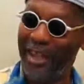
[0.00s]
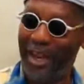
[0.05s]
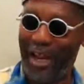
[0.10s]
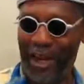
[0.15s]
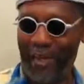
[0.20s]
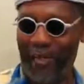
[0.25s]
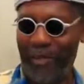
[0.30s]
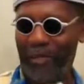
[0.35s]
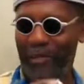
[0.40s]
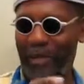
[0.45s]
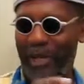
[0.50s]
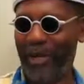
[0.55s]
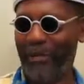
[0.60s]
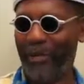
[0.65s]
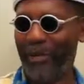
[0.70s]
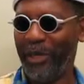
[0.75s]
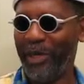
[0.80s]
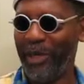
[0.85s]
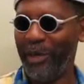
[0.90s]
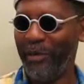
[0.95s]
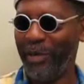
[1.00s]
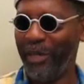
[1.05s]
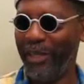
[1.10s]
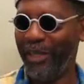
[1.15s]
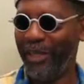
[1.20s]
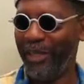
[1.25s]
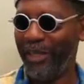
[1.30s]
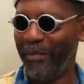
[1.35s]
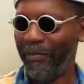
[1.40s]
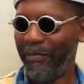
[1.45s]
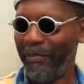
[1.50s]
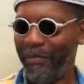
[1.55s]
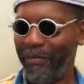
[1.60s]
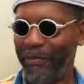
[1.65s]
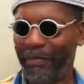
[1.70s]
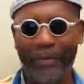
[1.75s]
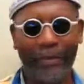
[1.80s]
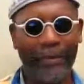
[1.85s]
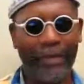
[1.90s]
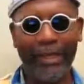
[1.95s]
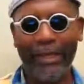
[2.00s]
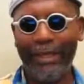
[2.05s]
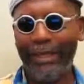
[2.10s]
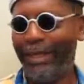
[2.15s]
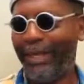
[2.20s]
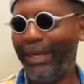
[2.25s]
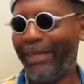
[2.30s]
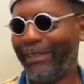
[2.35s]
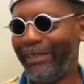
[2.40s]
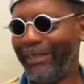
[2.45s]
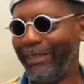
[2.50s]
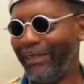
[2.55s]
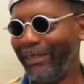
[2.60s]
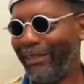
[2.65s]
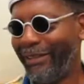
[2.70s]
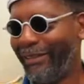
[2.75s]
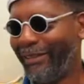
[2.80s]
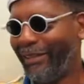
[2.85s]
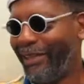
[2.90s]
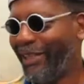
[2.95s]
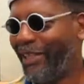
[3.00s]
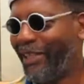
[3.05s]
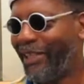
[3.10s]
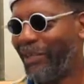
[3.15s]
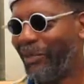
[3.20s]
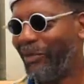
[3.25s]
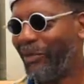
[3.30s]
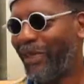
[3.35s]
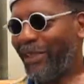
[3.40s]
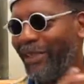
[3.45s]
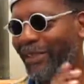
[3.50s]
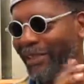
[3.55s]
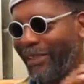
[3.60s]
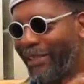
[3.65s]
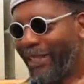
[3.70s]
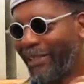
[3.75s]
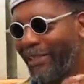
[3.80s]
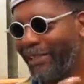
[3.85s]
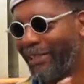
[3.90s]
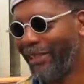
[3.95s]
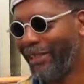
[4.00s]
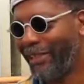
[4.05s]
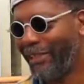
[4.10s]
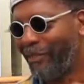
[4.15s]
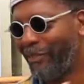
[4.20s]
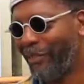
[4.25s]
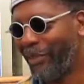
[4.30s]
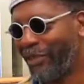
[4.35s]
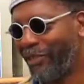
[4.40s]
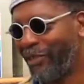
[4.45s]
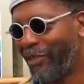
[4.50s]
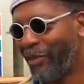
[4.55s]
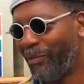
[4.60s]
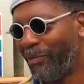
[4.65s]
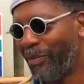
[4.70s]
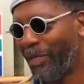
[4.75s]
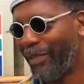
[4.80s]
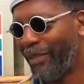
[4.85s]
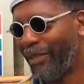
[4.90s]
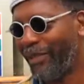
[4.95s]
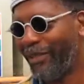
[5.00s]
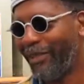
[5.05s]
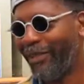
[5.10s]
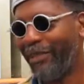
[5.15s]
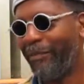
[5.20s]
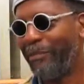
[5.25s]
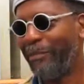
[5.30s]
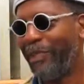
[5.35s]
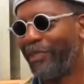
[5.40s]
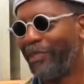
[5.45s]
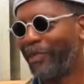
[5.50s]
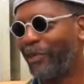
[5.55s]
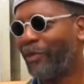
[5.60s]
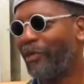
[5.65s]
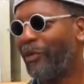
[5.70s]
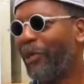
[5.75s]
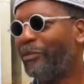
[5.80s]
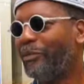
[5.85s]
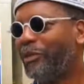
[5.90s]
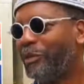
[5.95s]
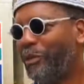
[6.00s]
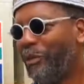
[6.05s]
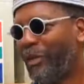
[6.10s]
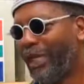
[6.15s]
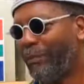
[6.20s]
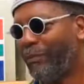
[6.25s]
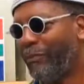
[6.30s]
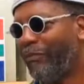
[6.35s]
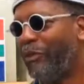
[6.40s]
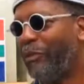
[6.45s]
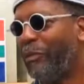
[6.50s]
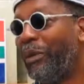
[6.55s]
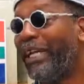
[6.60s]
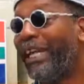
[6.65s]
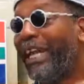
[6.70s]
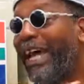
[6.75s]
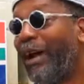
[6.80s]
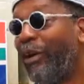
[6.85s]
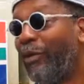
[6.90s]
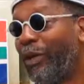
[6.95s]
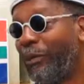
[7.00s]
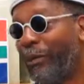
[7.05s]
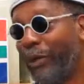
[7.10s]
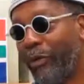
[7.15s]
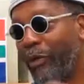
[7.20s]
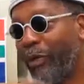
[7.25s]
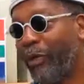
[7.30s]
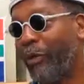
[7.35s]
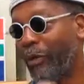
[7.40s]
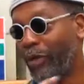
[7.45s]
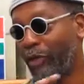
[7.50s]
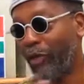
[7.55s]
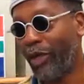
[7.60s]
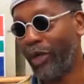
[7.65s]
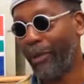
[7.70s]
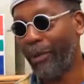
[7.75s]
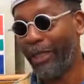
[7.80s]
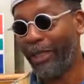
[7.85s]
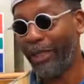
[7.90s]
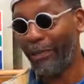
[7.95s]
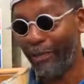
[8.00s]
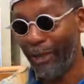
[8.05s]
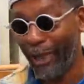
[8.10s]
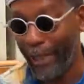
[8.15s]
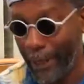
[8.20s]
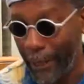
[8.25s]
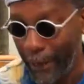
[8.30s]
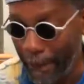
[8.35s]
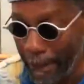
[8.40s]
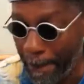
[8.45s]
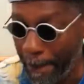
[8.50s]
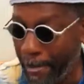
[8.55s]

Everybody be coming here. I should tell you this. Swazi is actually not the best herb down here. The best herb comes from, from Malawi, but we won't talk about that right now.